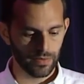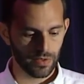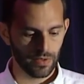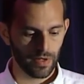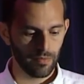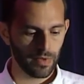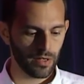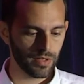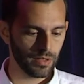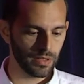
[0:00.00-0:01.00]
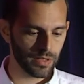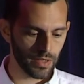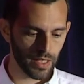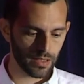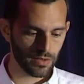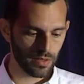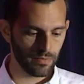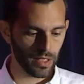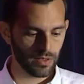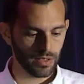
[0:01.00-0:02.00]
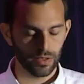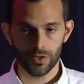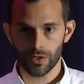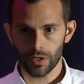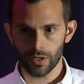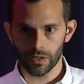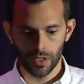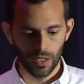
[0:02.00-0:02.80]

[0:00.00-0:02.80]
So if I'm browsing this dress or I'm browsing this shirt,